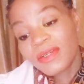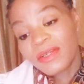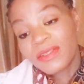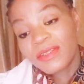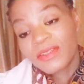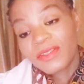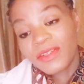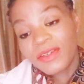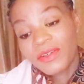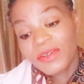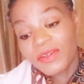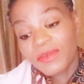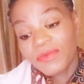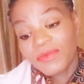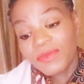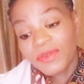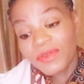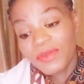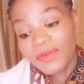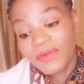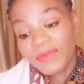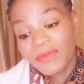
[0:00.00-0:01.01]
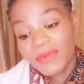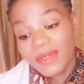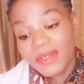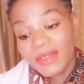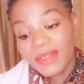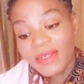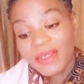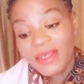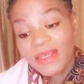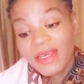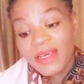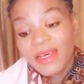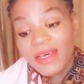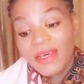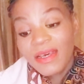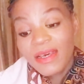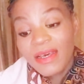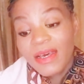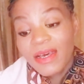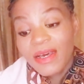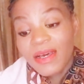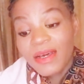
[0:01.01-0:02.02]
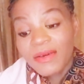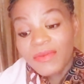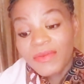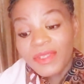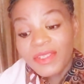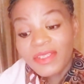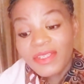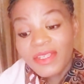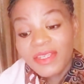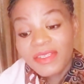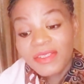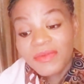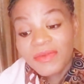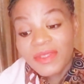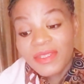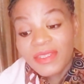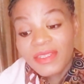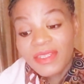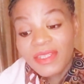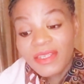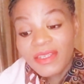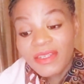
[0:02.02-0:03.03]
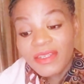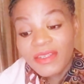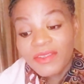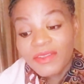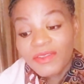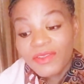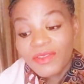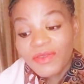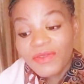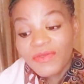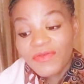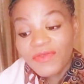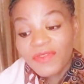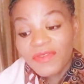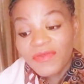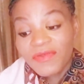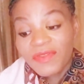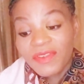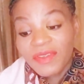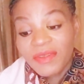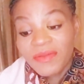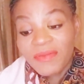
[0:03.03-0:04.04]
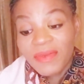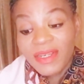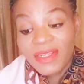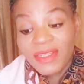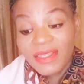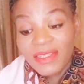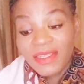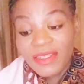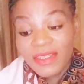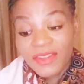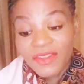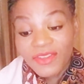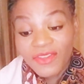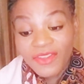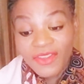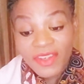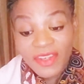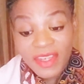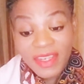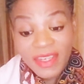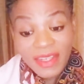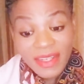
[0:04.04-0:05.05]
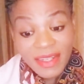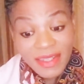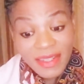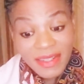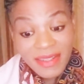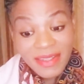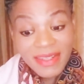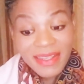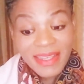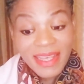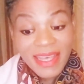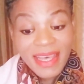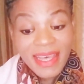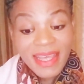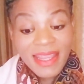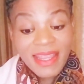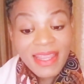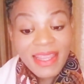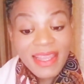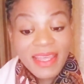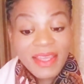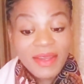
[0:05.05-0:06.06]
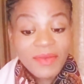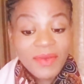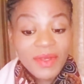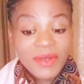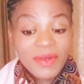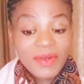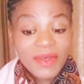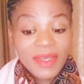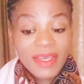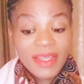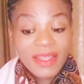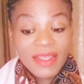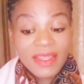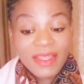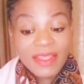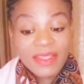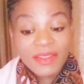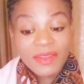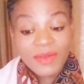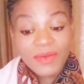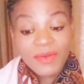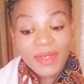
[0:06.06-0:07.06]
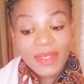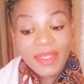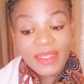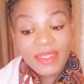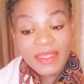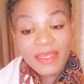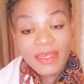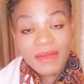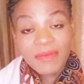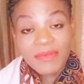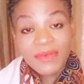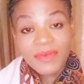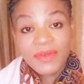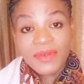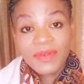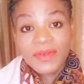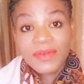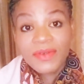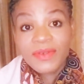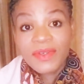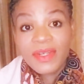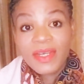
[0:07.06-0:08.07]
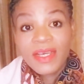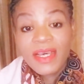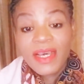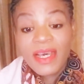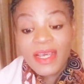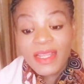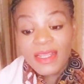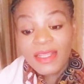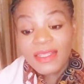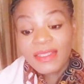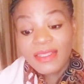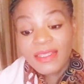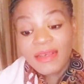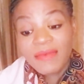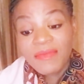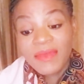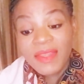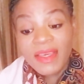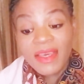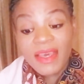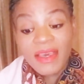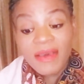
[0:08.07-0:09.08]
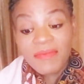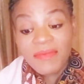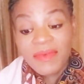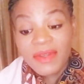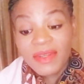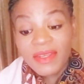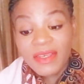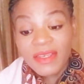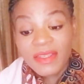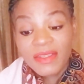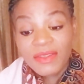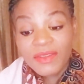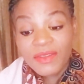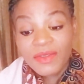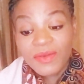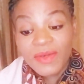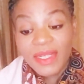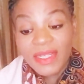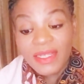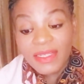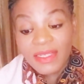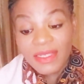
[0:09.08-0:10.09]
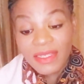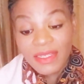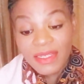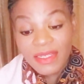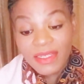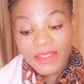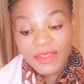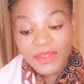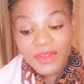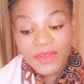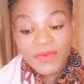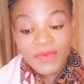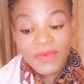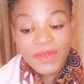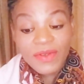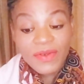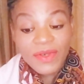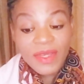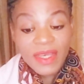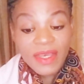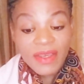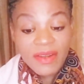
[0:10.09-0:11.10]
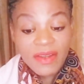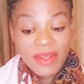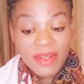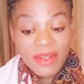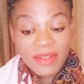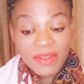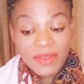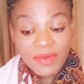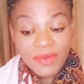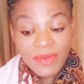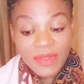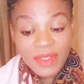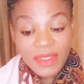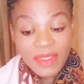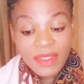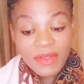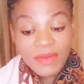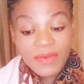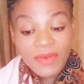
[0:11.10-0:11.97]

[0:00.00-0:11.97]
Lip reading: Jacob Zuma, which has been sentenced to 15 months in jail. And then we look at the SWAT uproar. There's something happening in Swatini, so we look at it as well.